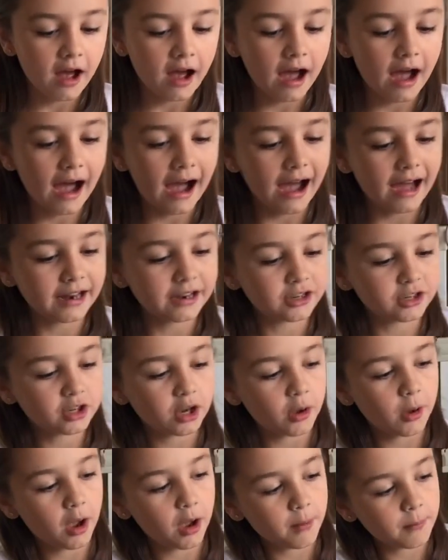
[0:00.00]

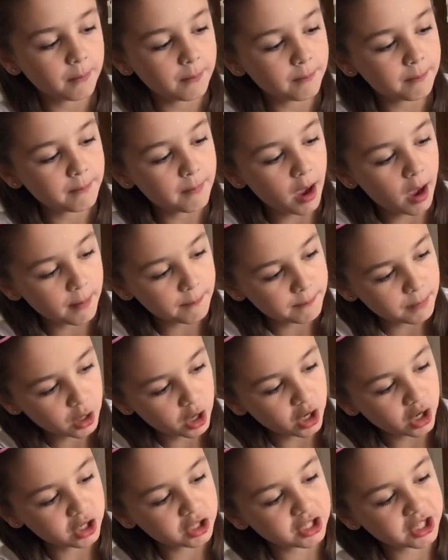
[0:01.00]
and
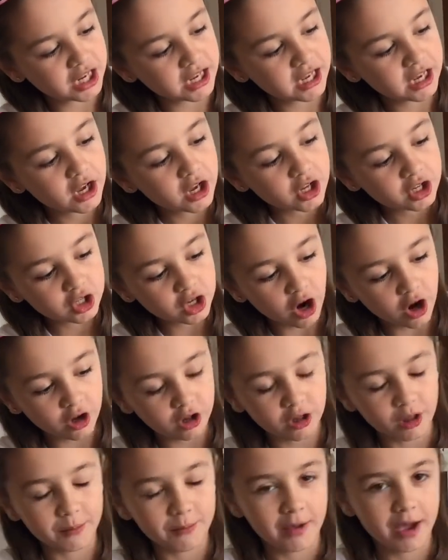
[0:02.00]
Emoji
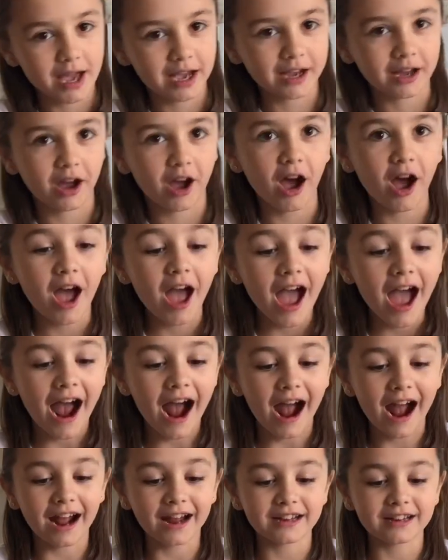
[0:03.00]
Chocolate Maker,
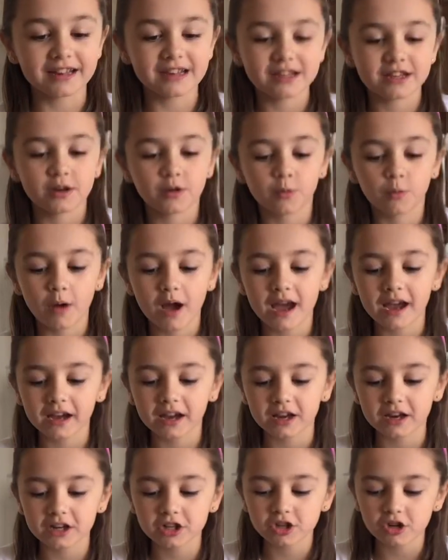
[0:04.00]
and we're
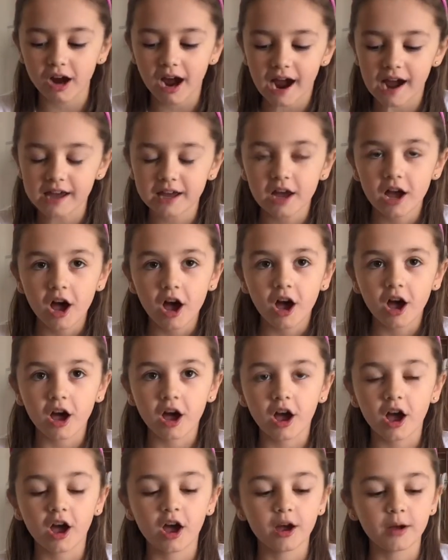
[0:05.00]
going to try
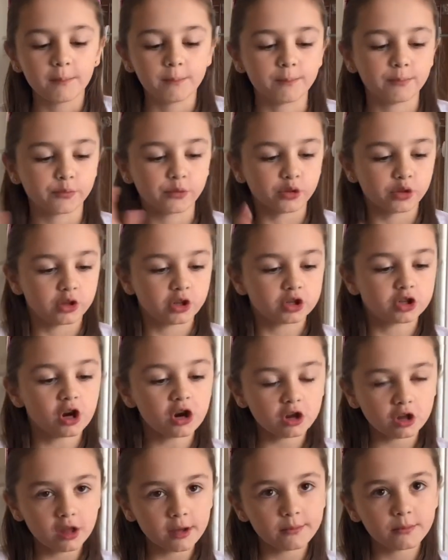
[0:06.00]
the
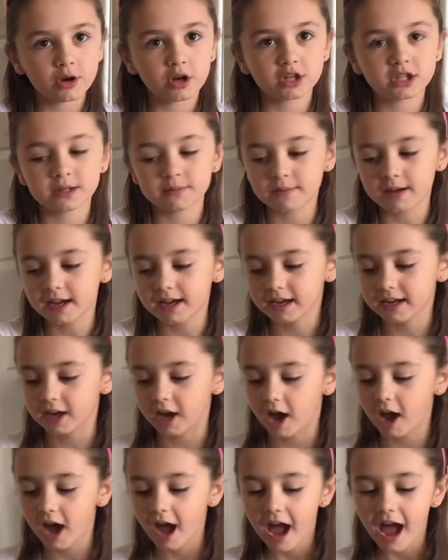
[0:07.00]
Chocolate Emoji
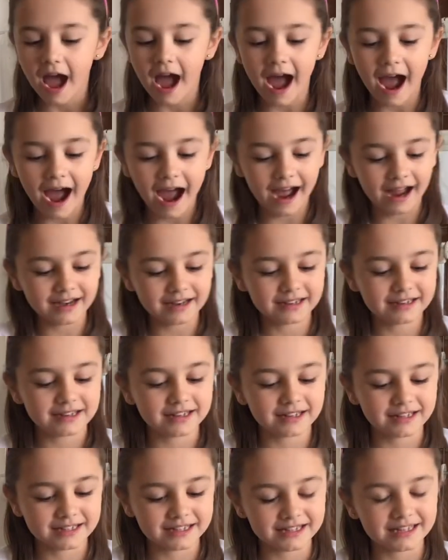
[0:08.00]
Maker
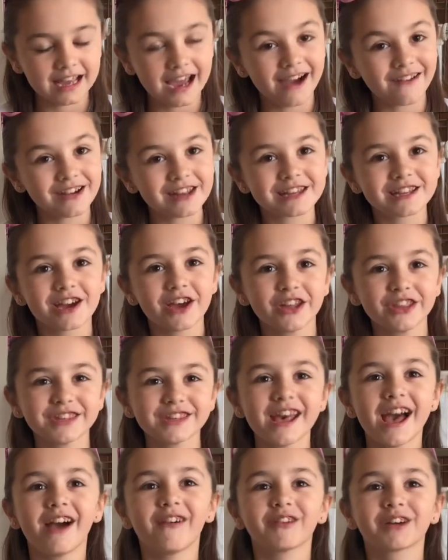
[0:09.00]
and see how it
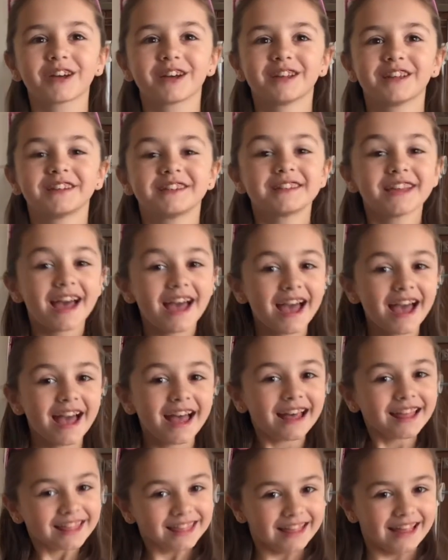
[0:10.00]
turns out, because
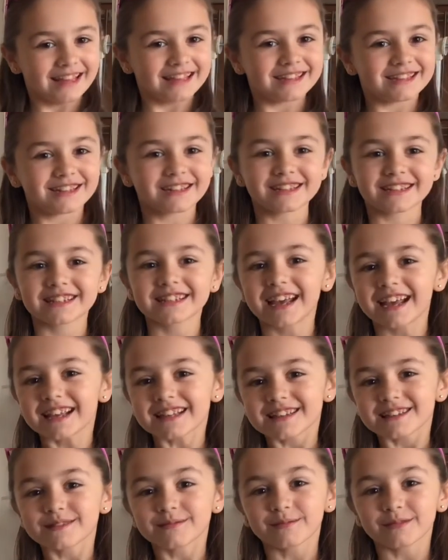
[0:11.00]
let's just
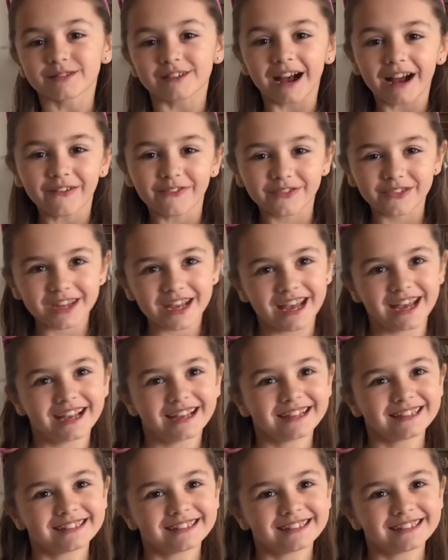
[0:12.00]
get some crafty.